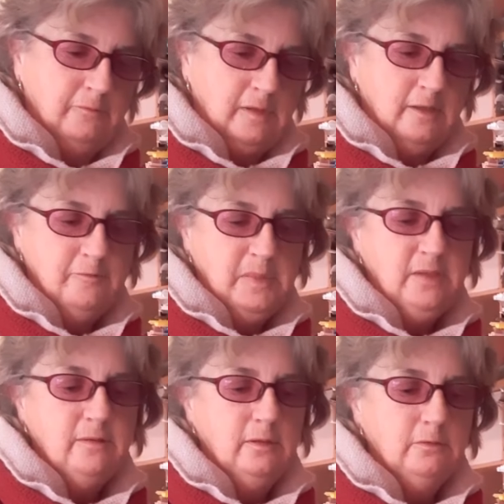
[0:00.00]
I've
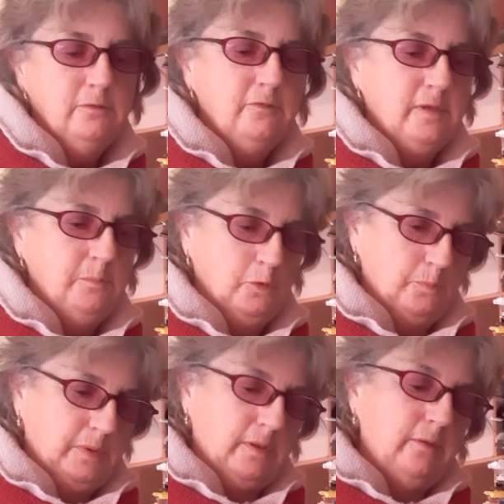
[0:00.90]
made a load of demo
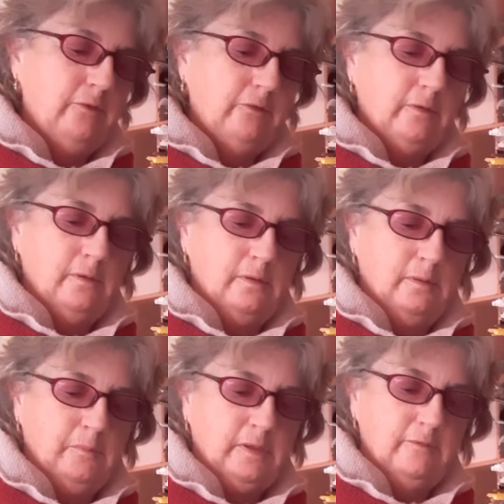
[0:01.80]
beads
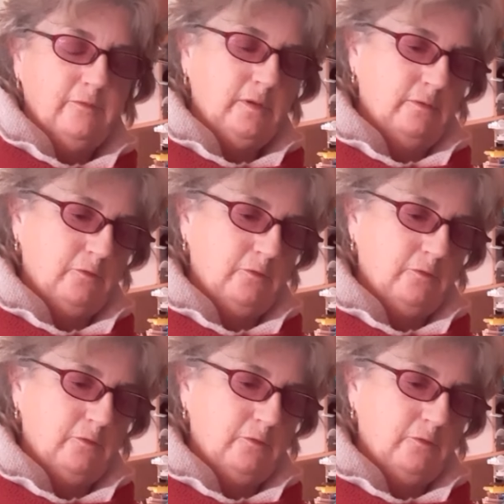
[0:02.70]
that I've taken a